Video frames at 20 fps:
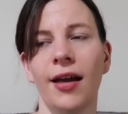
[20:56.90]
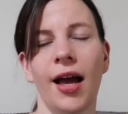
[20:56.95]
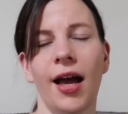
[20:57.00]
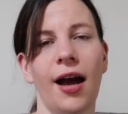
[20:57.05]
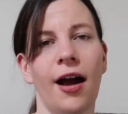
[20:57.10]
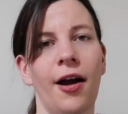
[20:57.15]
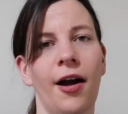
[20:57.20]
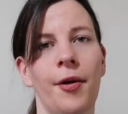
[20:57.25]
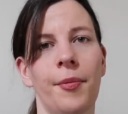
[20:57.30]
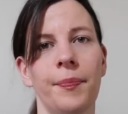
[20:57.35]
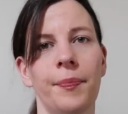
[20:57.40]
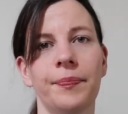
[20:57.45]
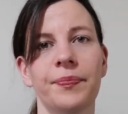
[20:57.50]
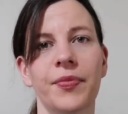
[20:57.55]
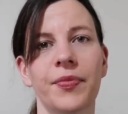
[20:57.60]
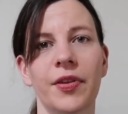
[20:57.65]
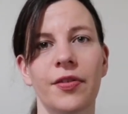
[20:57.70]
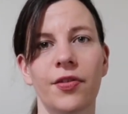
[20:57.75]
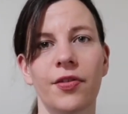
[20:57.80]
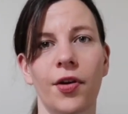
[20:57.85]

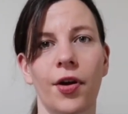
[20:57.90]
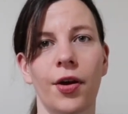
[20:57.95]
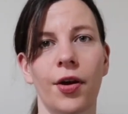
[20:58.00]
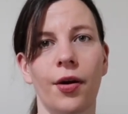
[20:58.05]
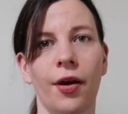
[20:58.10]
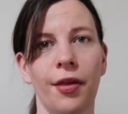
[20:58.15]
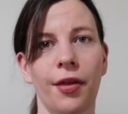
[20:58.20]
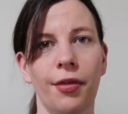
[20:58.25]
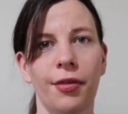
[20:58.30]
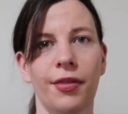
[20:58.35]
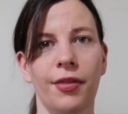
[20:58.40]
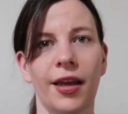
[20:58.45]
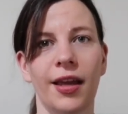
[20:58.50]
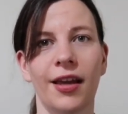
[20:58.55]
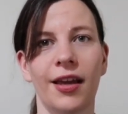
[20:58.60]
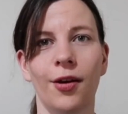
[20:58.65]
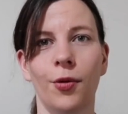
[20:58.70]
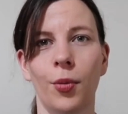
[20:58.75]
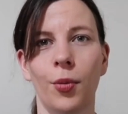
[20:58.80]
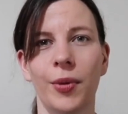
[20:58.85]
so I
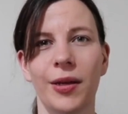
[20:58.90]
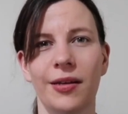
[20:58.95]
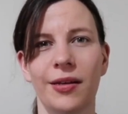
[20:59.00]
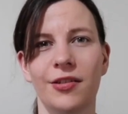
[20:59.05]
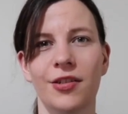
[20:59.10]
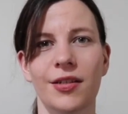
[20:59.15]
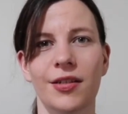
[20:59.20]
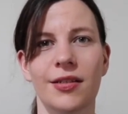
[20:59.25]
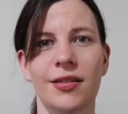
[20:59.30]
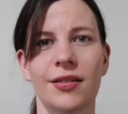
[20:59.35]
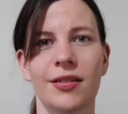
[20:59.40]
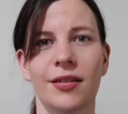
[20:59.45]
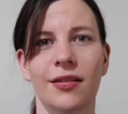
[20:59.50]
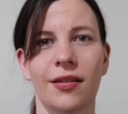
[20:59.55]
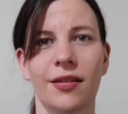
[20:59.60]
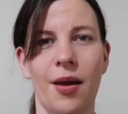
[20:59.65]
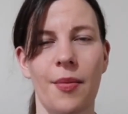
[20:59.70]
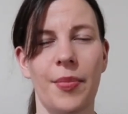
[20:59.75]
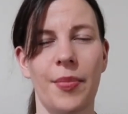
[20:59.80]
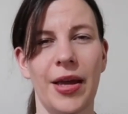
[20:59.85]
think it will be just
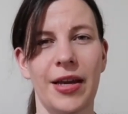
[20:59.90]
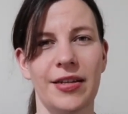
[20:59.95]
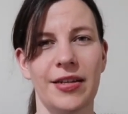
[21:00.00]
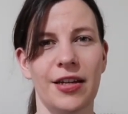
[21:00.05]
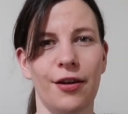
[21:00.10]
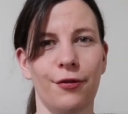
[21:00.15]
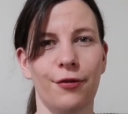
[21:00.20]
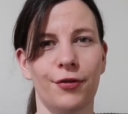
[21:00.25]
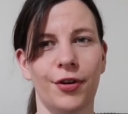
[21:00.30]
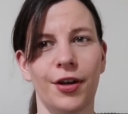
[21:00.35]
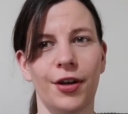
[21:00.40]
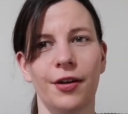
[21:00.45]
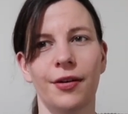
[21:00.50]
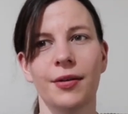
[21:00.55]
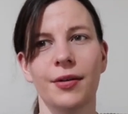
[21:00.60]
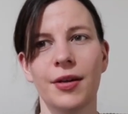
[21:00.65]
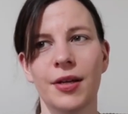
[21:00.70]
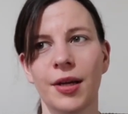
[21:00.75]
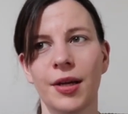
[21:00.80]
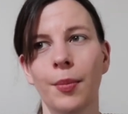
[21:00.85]
a bit different,
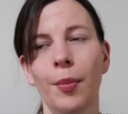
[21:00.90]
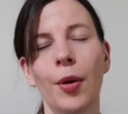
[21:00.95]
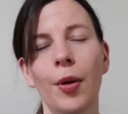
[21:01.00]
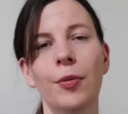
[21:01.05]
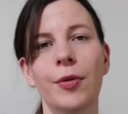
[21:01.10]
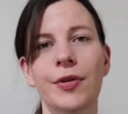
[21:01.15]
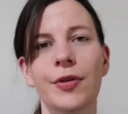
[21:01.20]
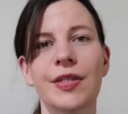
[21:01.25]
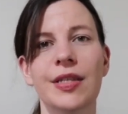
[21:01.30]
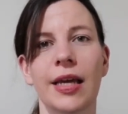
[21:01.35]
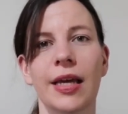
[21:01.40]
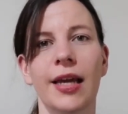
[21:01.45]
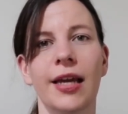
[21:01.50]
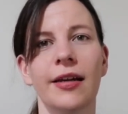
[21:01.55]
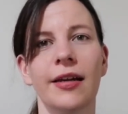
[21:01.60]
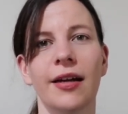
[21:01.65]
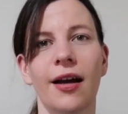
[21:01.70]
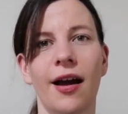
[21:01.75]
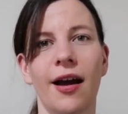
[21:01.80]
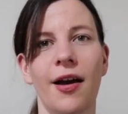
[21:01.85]
but we'll
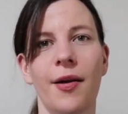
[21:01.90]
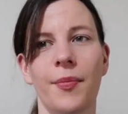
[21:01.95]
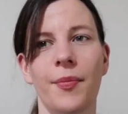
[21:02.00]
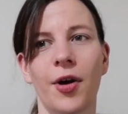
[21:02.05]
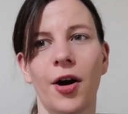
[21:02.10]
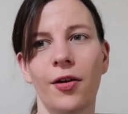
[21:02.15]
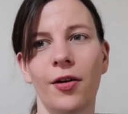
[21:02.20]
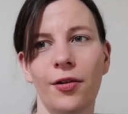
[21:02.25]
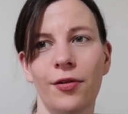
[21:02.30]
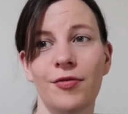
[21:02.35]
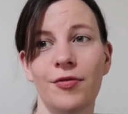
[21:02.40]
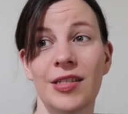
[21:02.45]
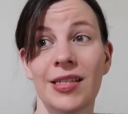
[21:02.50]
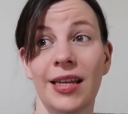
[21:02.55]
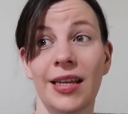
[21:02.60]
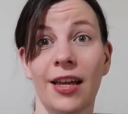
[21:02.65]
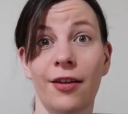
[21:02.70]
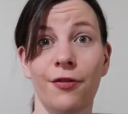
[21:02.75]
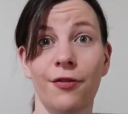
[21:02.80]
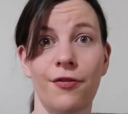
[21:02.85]
see. I'll
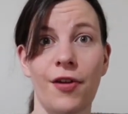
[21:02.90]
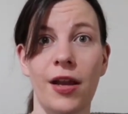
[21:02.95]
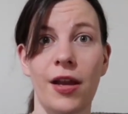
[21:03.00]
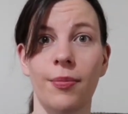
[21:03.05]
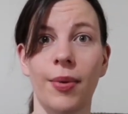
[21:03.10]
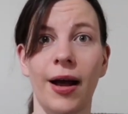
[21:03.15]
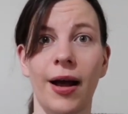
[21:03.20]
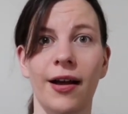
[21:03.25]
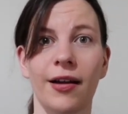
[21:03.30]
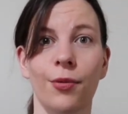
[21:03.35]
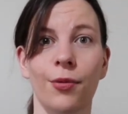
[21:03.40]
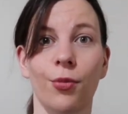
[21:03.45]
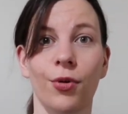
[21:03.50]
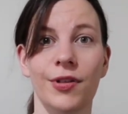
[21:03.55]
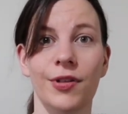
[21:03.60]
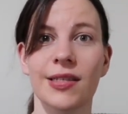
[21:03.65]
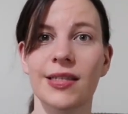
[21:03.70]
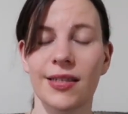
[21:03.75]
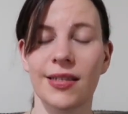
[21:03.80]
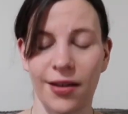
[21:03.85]
obviously give feedback
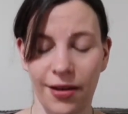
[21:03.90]
once